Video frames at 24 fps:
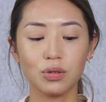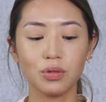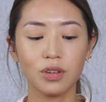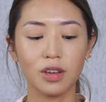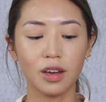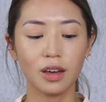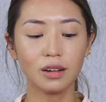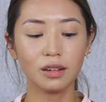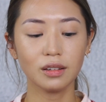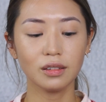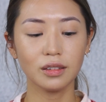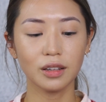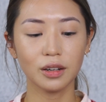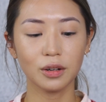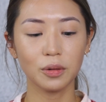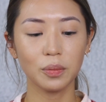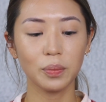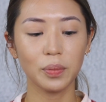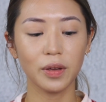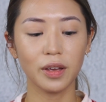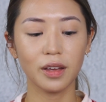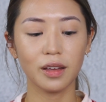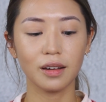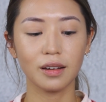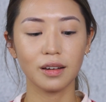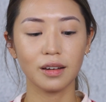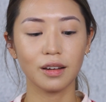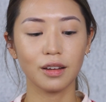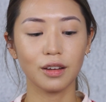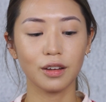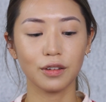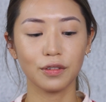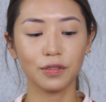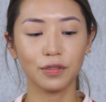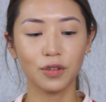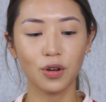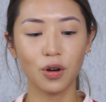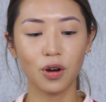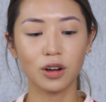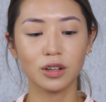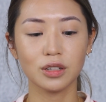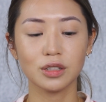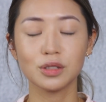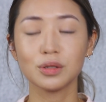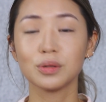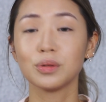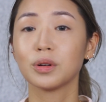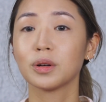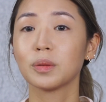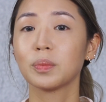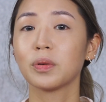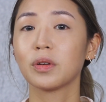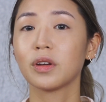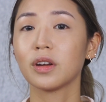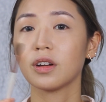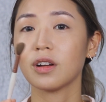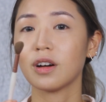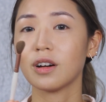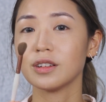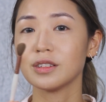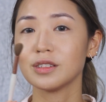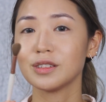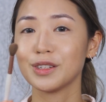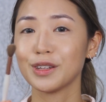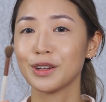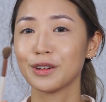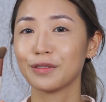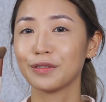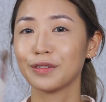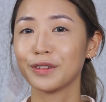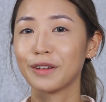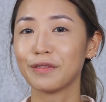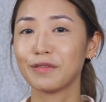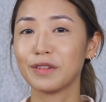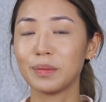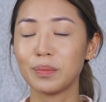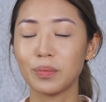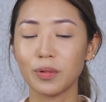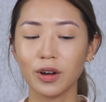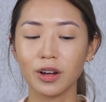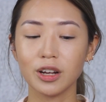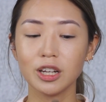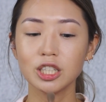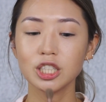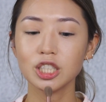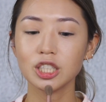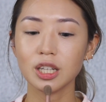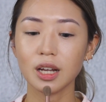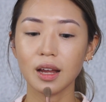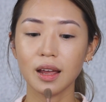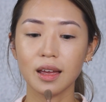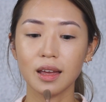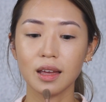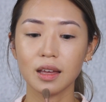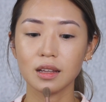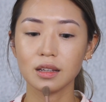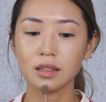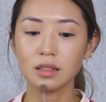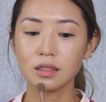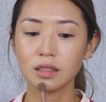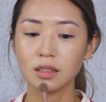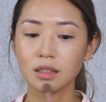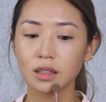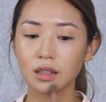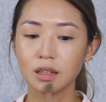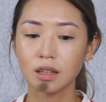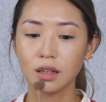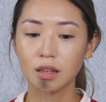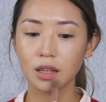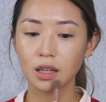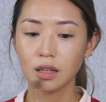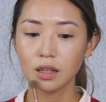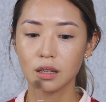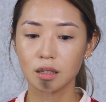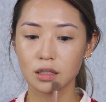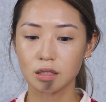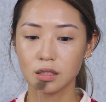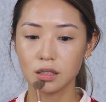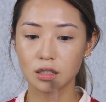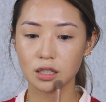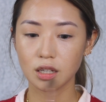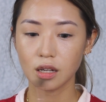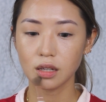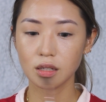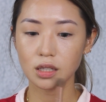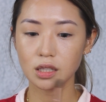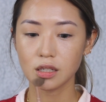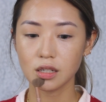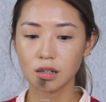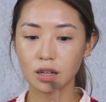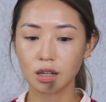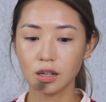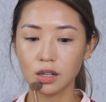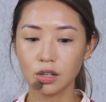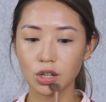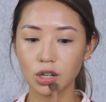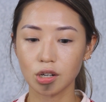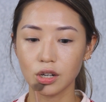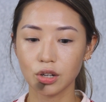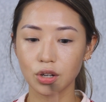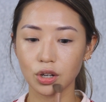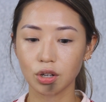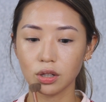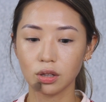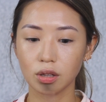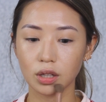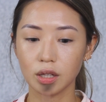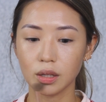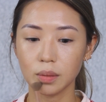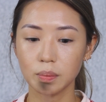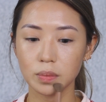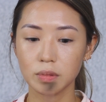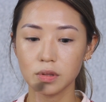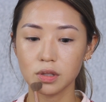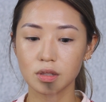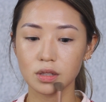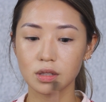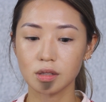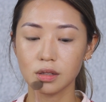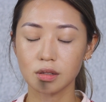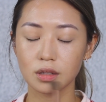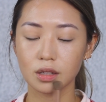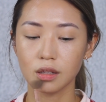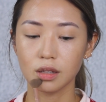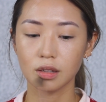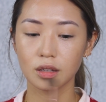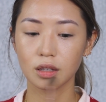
You get a little bit of contour, put it onto your fluffy brush and dust under your lips